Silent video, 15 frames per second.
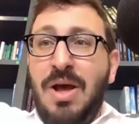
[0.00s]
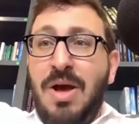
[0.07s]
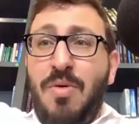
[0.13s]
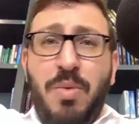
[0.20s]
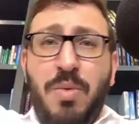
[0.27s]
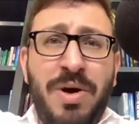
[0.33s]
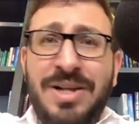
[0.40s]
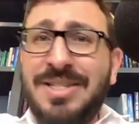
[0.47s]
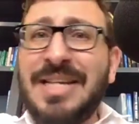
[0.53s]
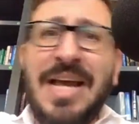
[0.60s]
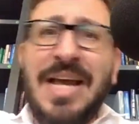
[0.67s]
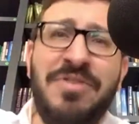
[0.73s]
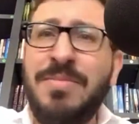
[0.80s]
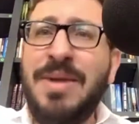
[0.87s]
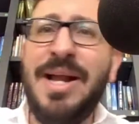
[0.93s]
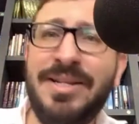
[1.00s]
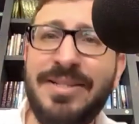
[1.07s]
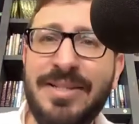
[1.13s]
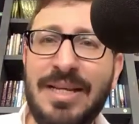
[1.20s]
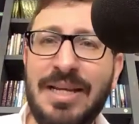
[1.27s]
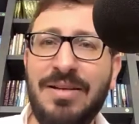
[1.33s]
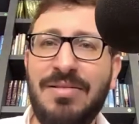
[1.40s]
We want to save
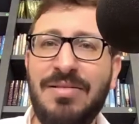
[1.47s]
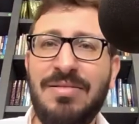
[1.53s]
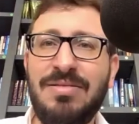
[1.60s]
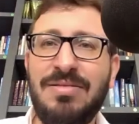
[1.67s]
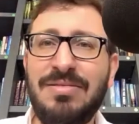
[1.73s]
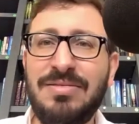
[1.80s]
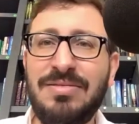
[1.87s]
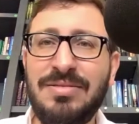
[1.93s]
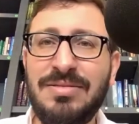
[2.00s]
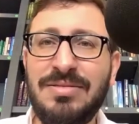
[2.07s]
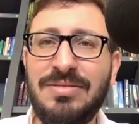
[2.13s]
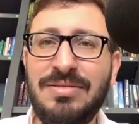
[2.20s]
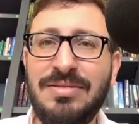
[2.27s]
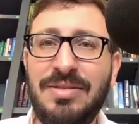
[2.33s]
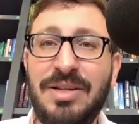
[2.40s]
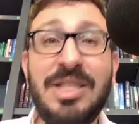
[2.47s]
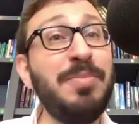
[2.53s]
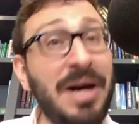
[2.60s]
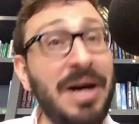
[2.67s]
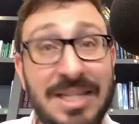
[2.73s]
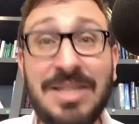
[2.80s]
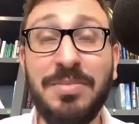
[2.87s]
humanity. It's
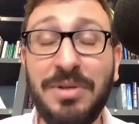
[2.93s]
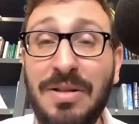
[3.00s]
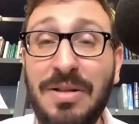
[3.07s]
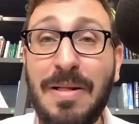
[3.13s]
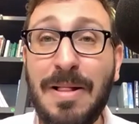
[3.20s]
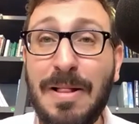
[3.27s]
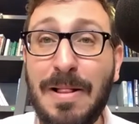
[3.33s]
possible